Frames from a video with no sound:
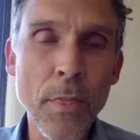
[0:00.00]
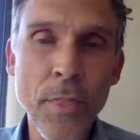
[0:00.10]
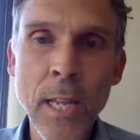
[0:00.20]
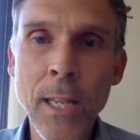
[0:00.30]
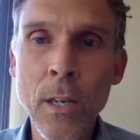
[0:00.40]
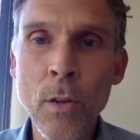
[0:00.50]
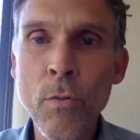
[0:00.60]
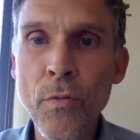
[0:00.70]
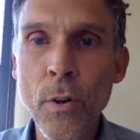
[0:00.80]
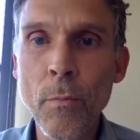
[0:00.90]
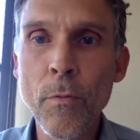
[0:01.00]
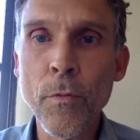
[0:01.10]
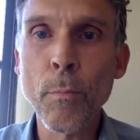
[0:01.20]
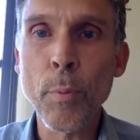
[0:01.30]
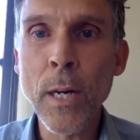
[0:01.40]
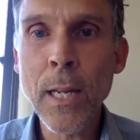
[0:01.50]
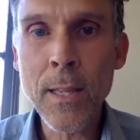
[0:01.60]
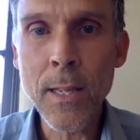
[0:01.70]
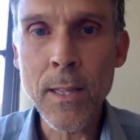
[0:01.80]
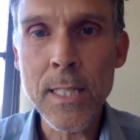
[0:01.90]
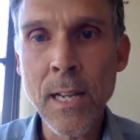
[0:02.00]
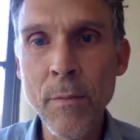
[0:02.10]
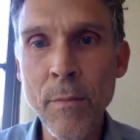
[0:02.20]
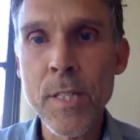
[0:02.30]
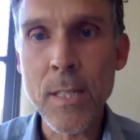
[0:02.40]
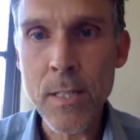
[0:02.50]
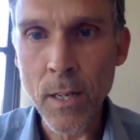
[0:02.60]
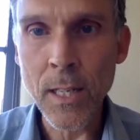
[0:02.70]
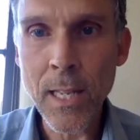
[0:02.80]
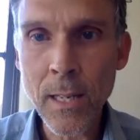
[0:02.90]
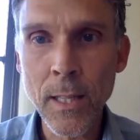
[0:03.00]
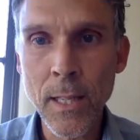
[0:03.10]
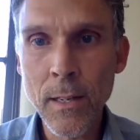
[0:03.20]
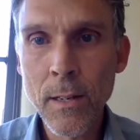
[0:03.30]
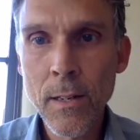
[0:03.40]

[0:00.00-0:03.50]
thanking you for bringing this emphasis on healing.